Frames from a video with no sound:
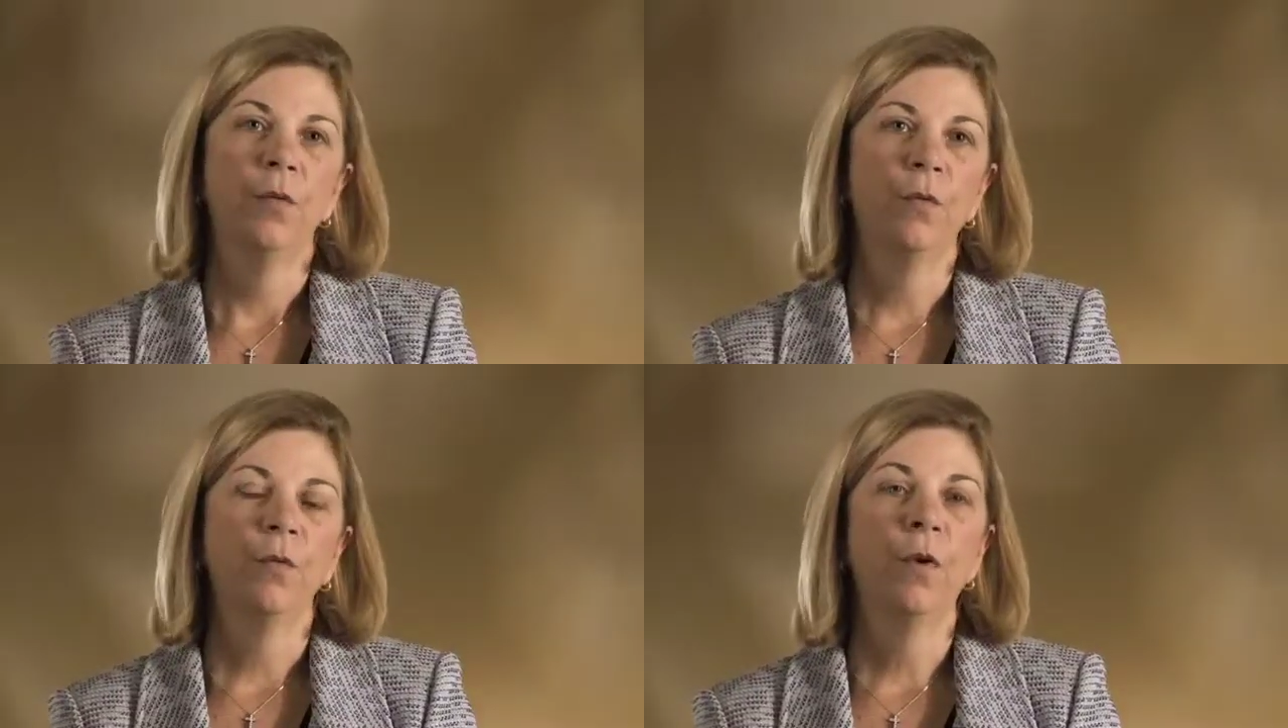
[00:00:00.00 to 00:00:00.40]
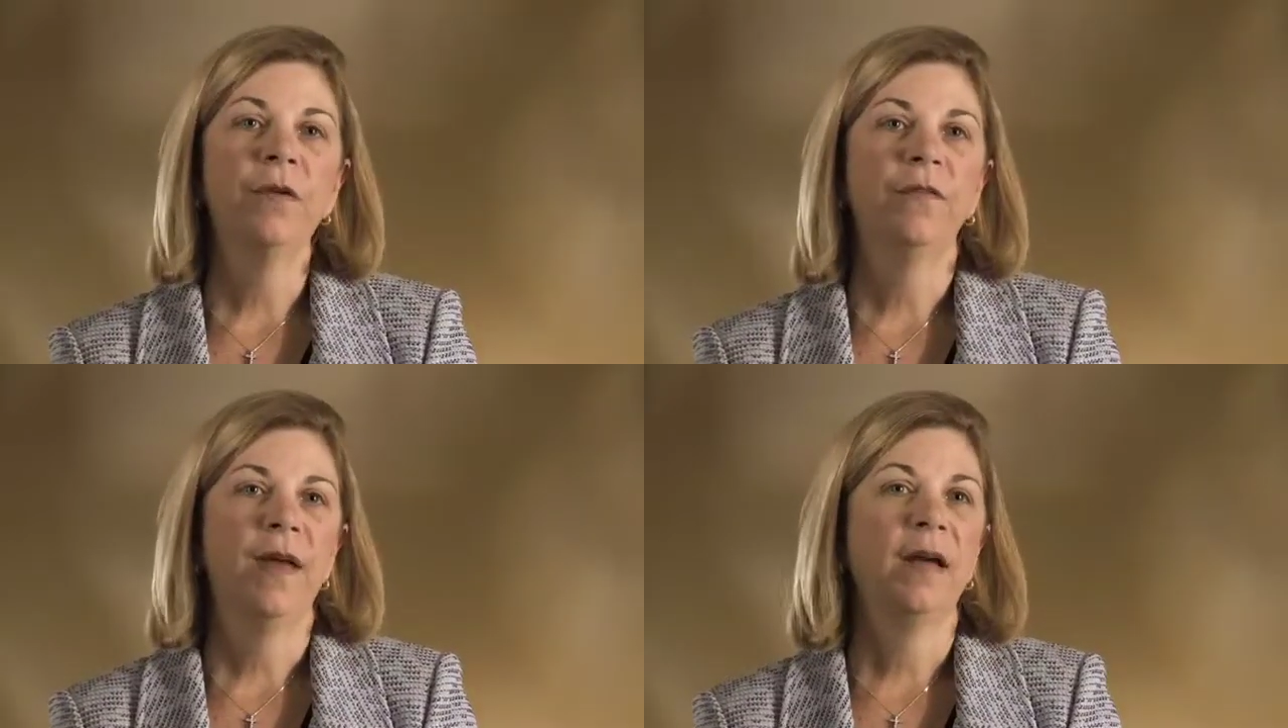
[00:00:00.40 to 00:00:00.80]

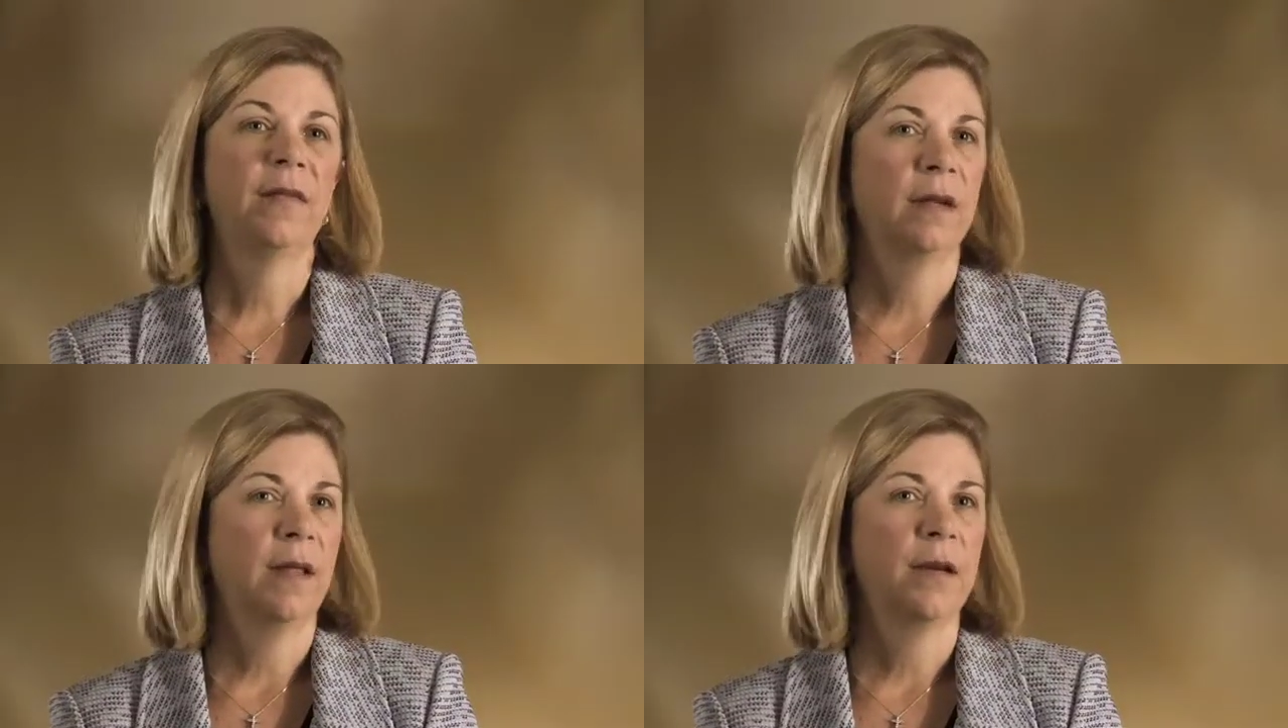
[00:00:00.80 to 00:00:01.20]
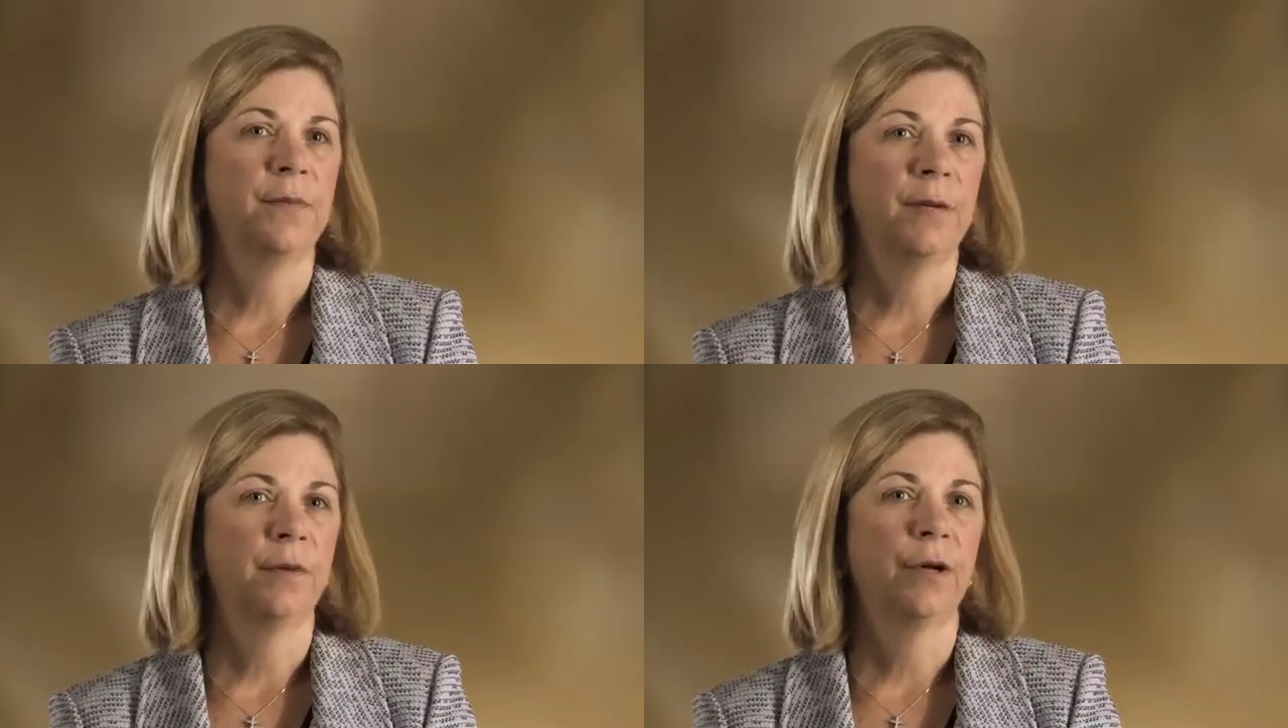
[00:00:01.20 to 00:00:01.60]
One fact that a lot
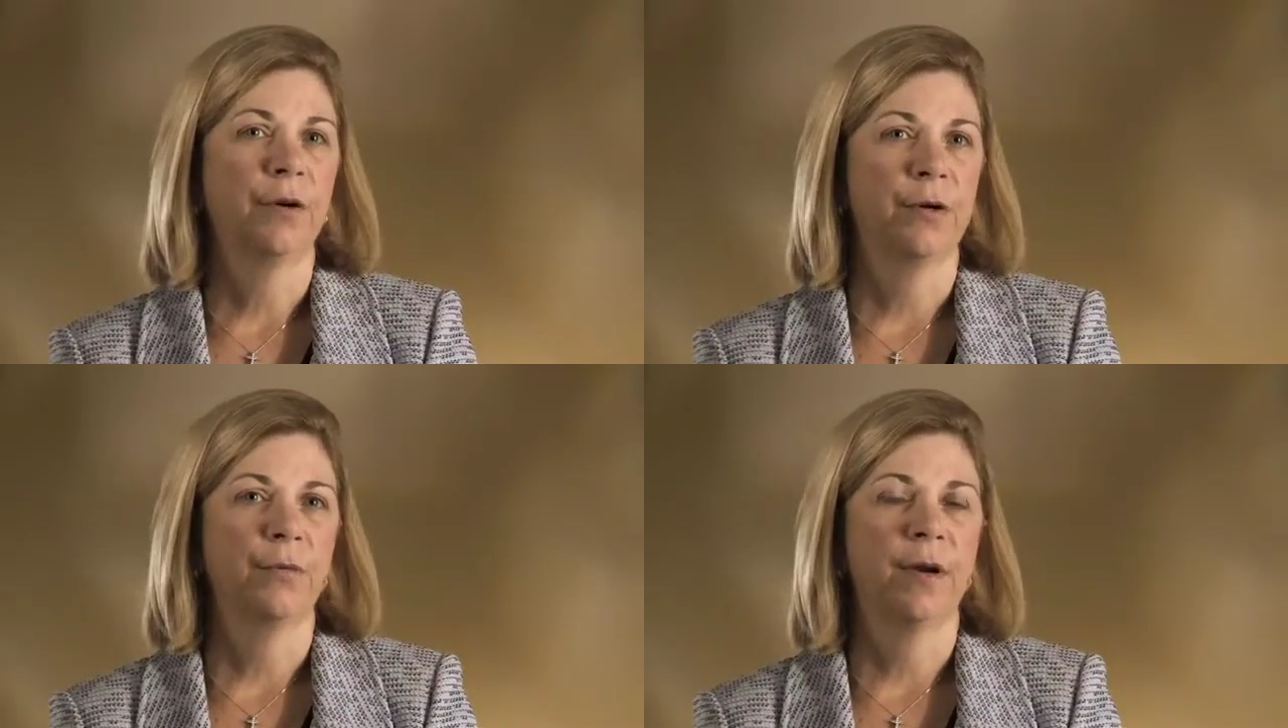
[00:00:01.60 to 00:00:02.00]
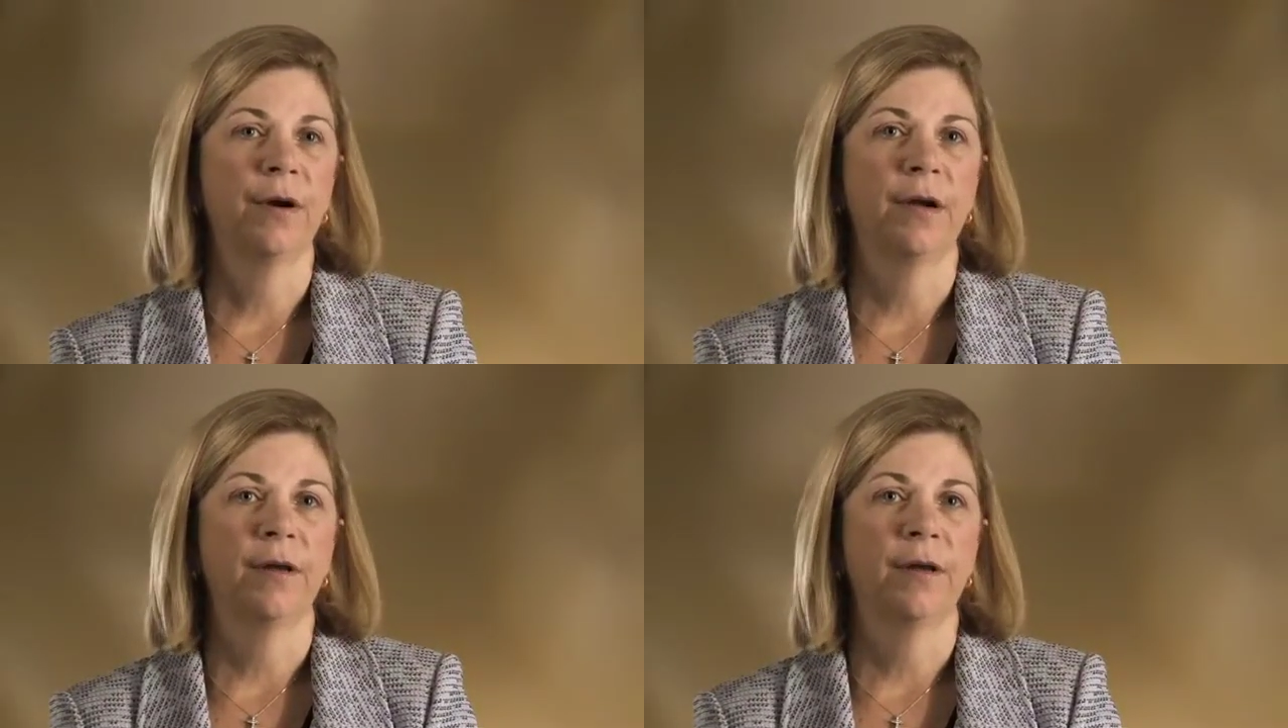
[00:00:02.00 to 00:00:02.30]
of people are unaware